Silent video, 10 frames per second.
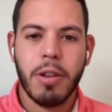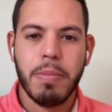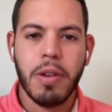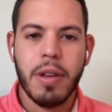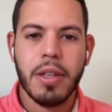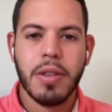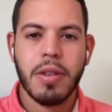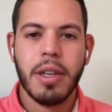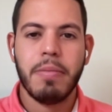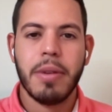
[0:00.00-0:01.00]
crypto
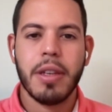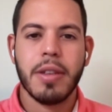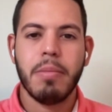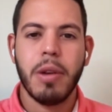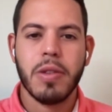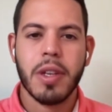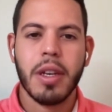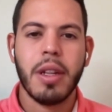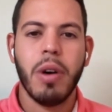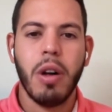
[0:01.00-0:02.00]
industry, because it most
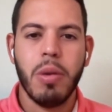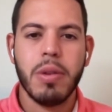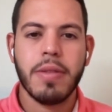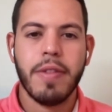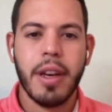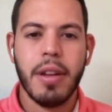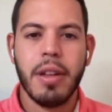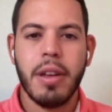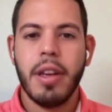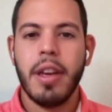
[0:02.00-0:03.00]
likely will always
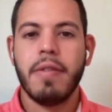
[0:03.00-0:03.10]
fail